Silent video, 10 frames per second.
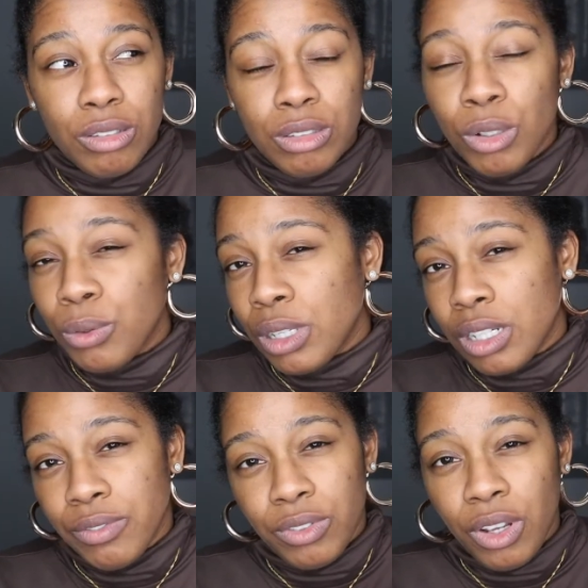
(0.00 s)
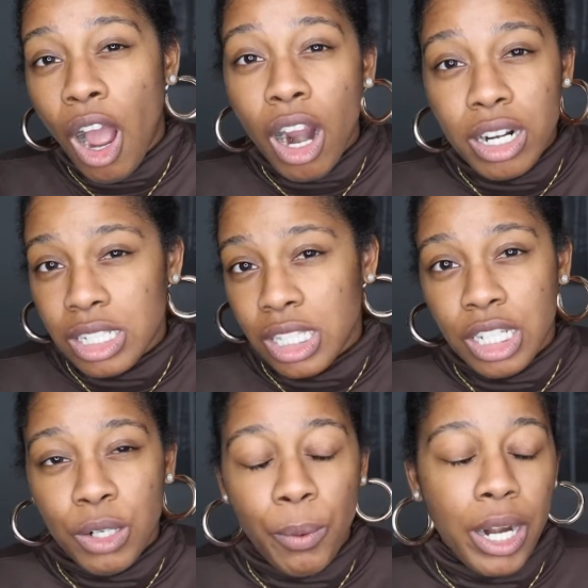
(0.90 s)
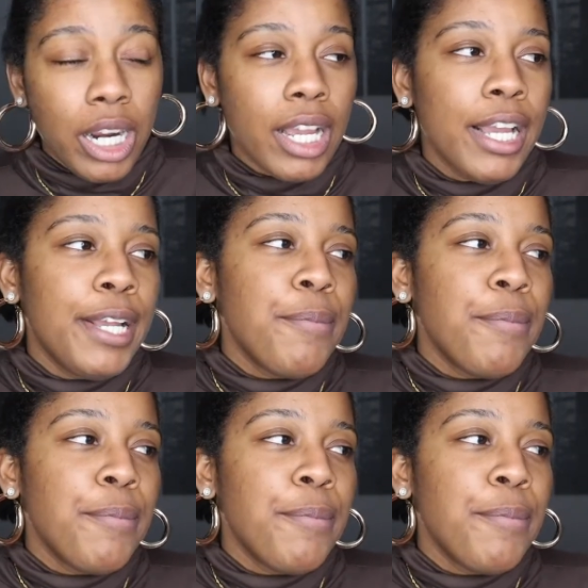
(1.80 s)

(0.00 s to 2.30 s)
loaner car isn't gonna work.